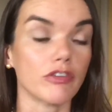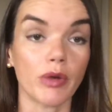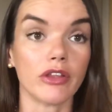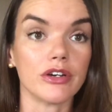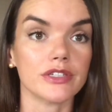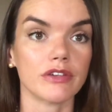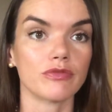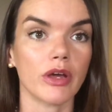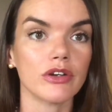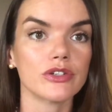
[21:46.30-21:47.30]

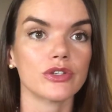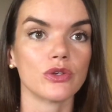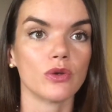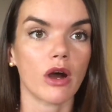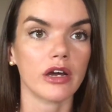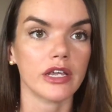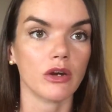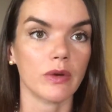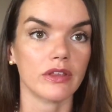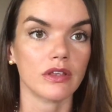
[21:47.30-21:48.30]
mothers who are
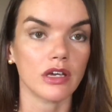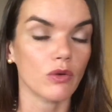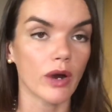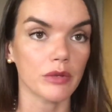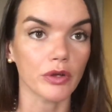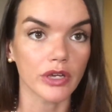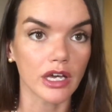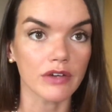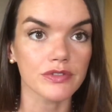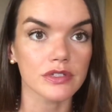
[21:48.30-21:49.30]
here with incredible
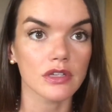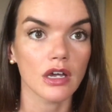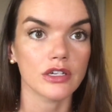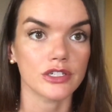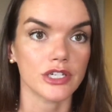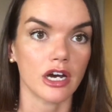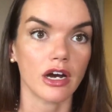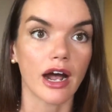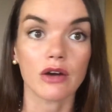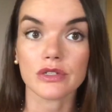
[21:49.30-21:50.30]
gifts to
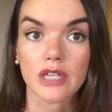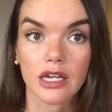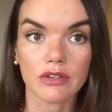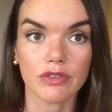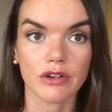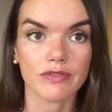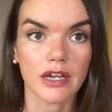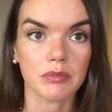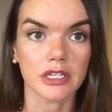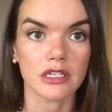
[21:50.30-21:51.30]
share outside of their
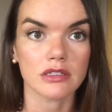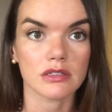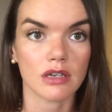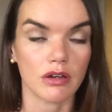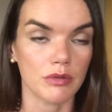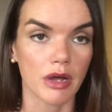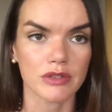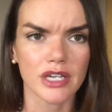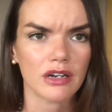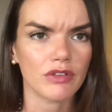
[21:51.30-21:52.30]
families,
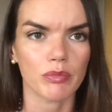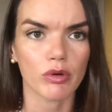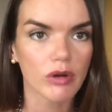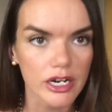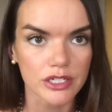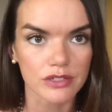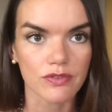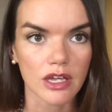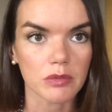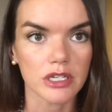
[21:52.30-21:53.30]
outside of their precious
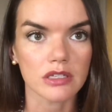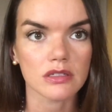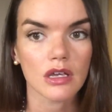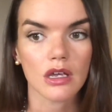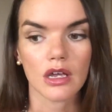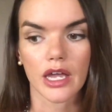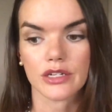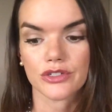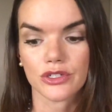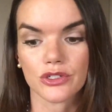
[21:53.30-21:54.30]
families,
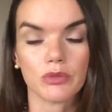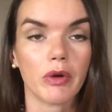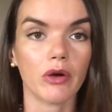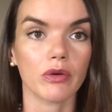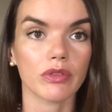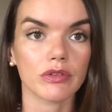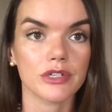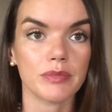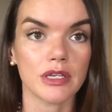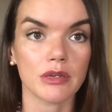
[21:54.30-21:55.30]
and to do both,
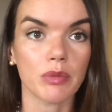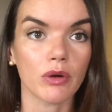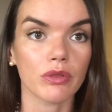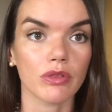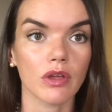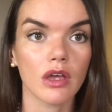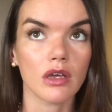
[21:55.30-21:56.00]
to be both,